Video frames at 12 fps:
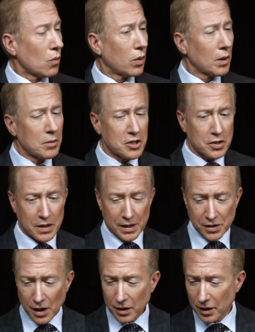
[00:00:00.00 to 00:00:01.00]
Well, let me just
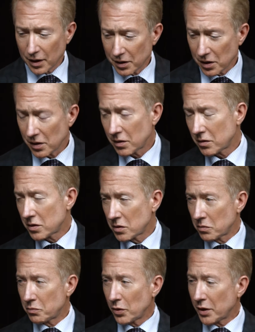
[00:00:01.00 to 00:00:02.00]
ask Anthony
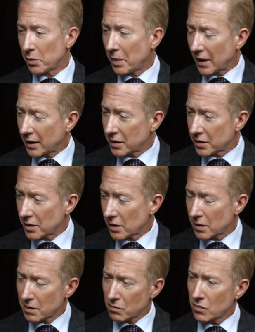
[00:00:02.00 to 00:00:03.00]
to bring you back into
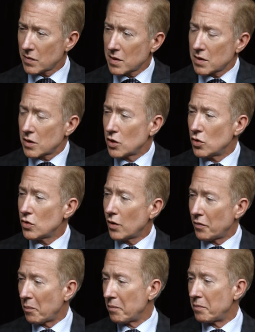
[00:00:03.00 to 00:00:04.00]
the. Do you know
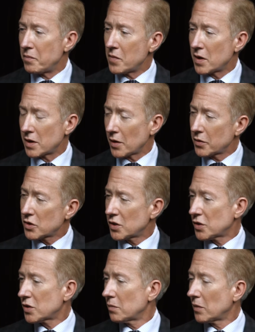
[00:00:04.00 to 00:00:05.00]
of another
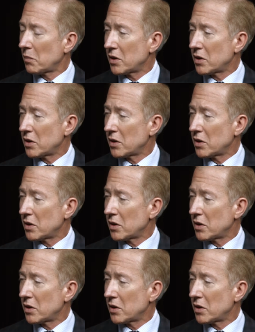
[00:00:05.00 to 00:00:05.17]
system? I